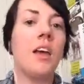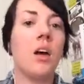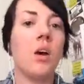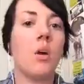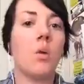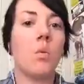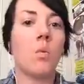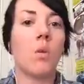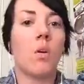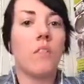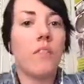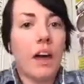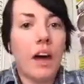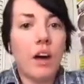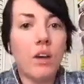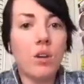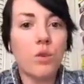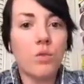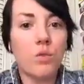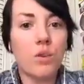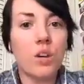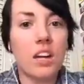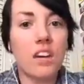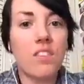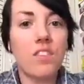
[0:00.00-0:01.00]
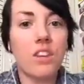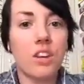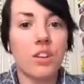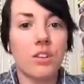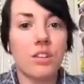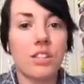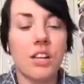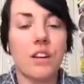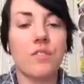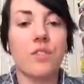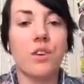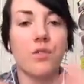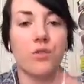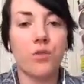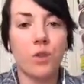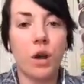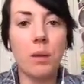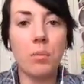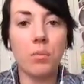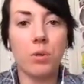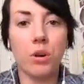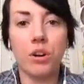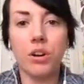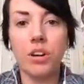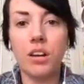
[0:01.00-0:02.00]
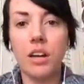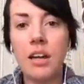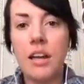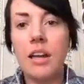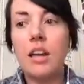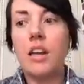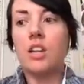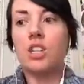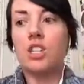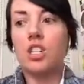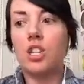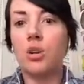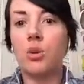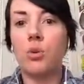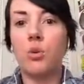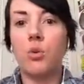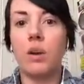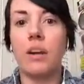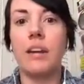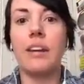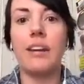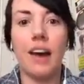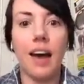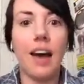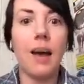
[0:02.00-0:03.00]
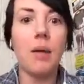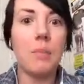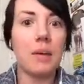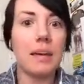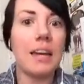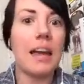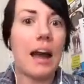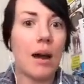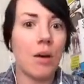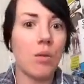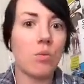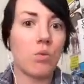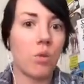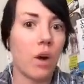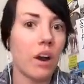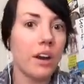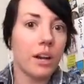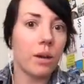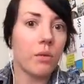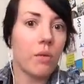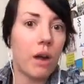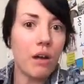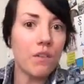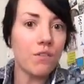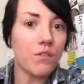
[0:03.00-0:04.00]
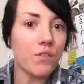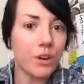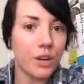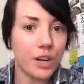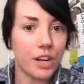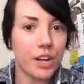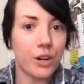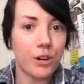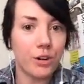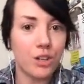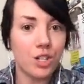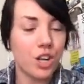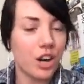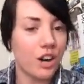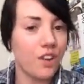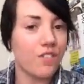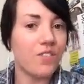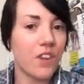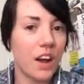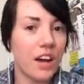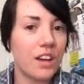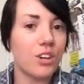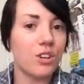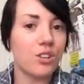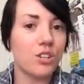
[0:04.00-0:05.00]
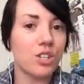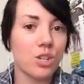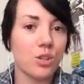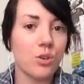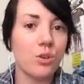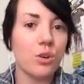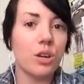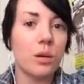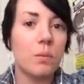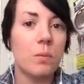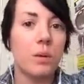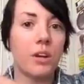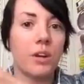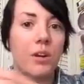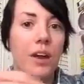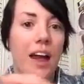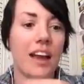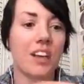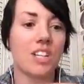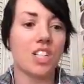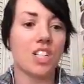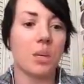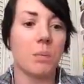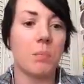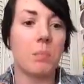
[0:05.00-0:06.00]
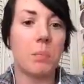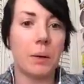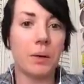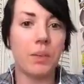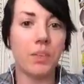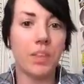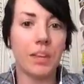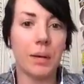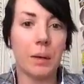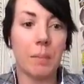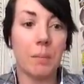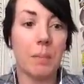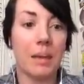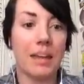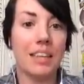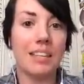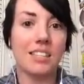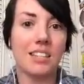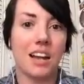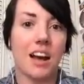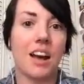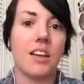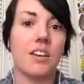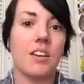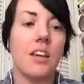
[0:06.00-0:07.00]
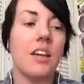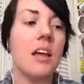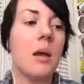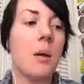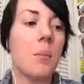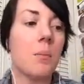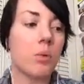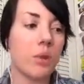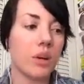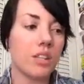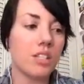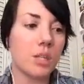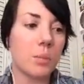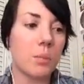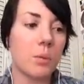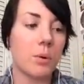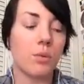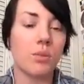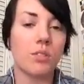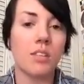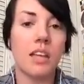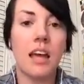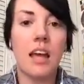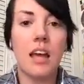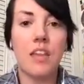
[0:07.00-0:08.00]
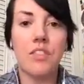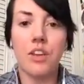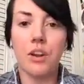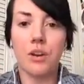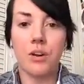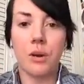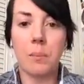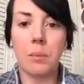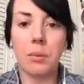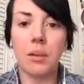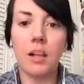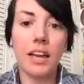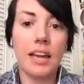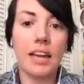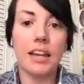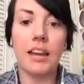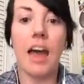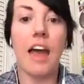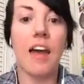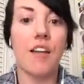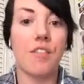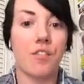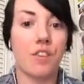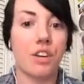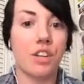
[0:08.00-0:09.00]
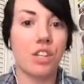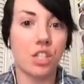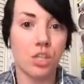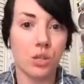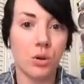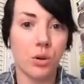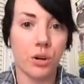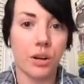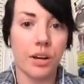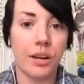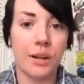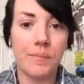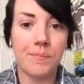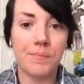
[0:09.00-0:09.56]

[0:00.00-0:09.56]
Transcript: well, now you've given yourself a framework to not be out running around for years trying to find your story, but you're actually building it based on principles that are in play in every story.